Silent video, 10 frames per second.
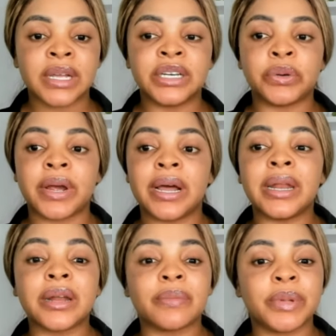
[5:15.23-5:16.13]
There are a
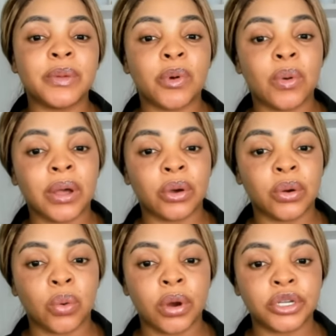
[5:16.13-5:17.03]
lot of people who are going
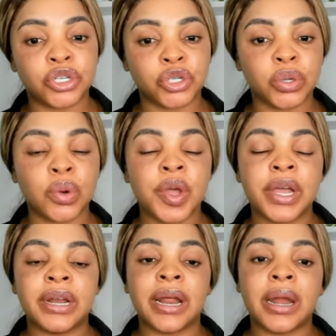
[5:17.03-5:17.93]
to watch you.
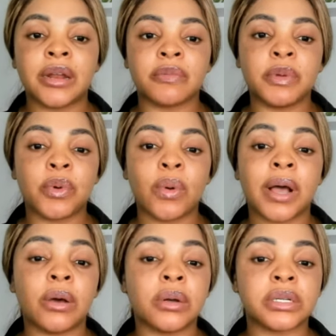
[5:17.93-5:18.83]
There are a lot of people who are
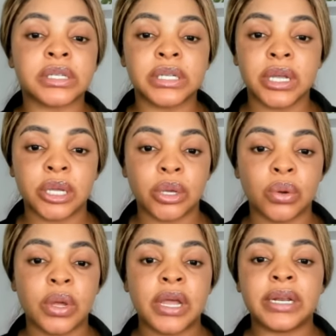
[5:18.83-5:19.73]
going to see
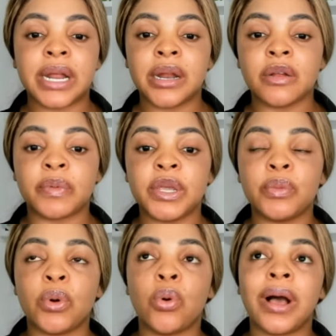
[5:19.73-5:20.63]
you. There are a lot of
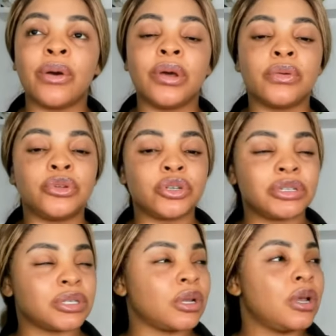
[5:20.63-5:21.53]
people who are going to
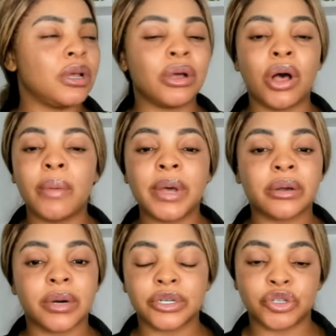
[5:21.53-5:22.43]
just come
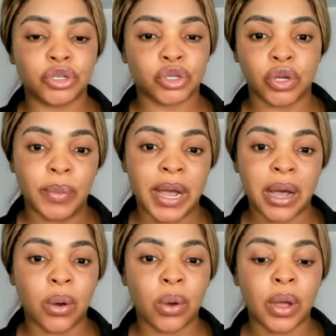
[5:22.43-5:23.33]
across you
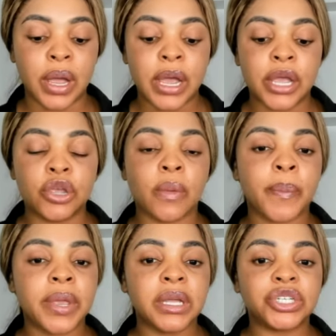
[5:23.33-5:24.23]
somehow. Your
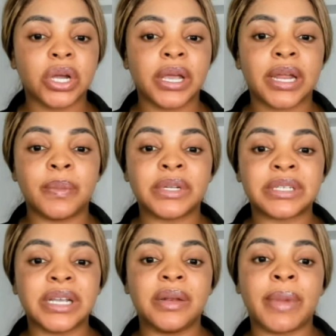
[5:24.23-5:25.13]
picture can be
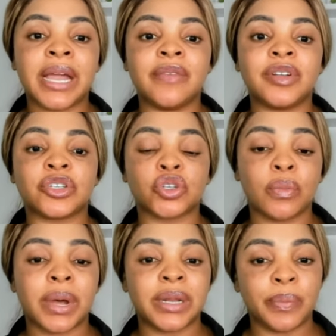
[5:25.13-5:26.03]
seen by even
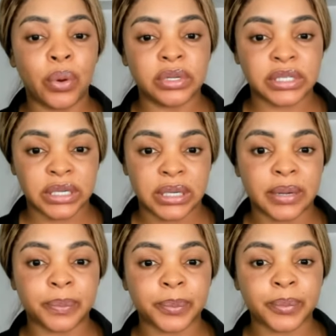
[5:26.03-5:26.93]
somebody posting them.